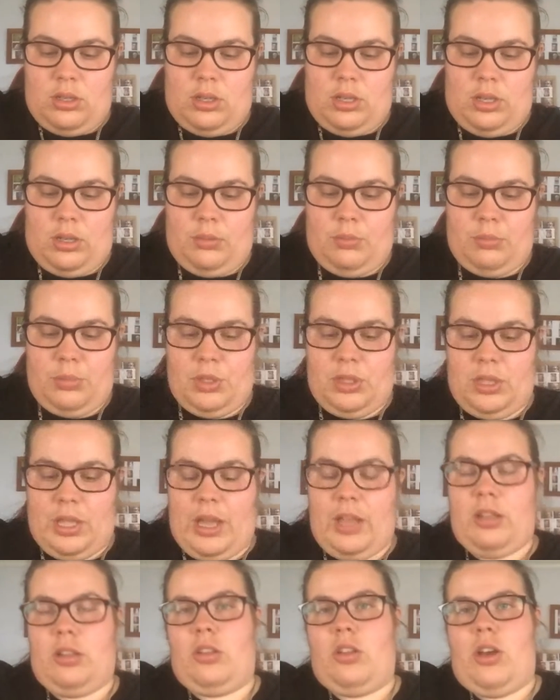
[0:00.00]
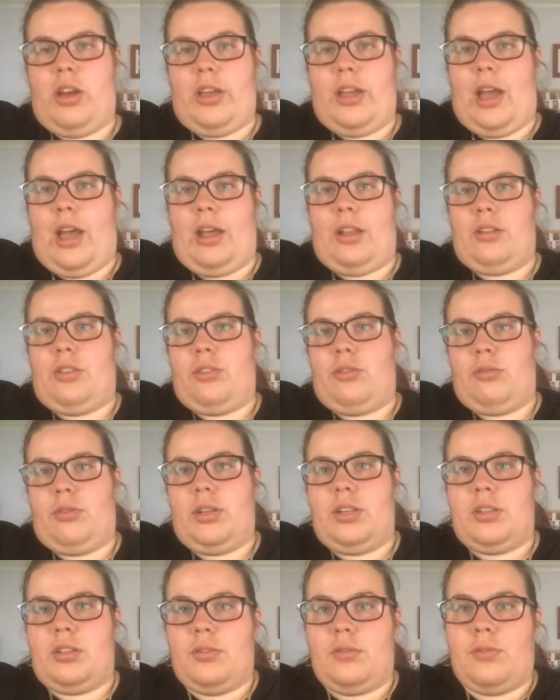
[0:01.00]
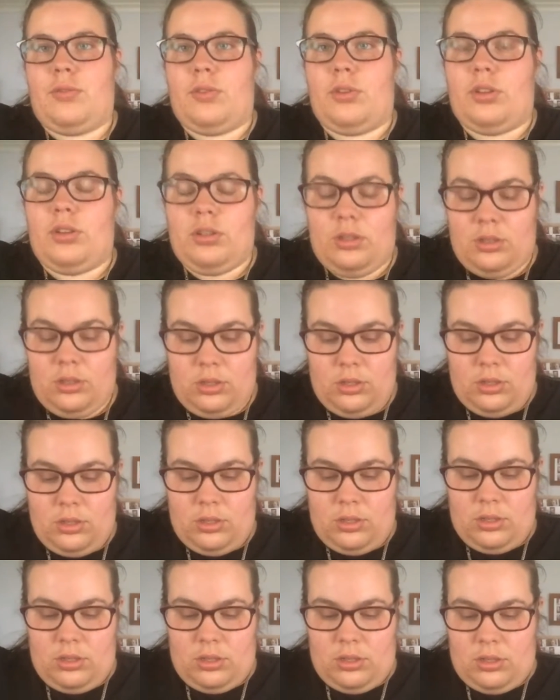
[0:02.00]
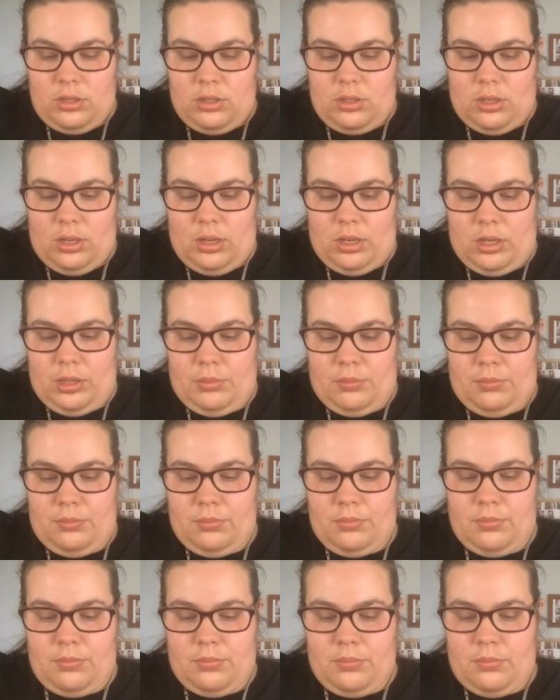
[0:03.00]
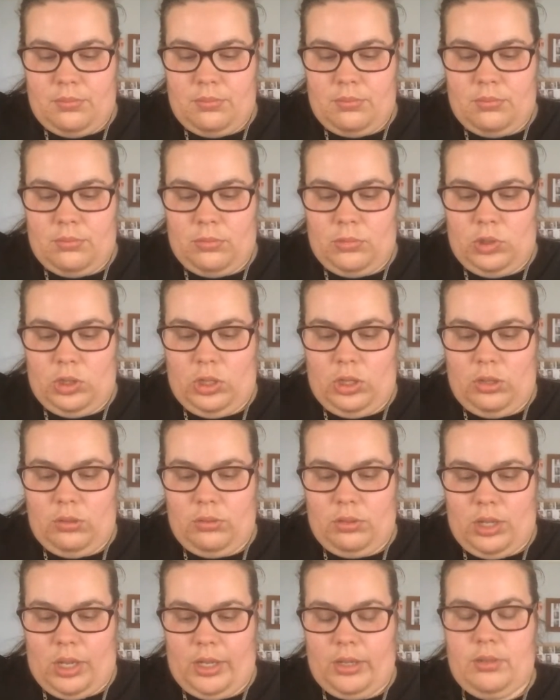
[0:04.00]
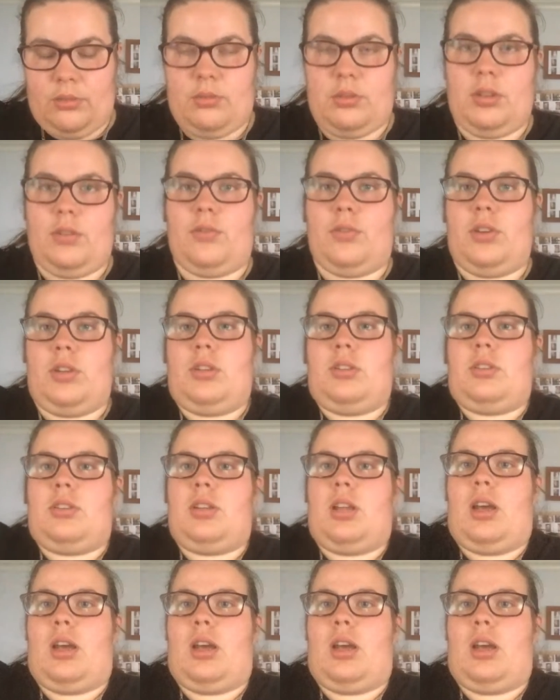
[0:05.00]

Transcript: But that light had three different, what's the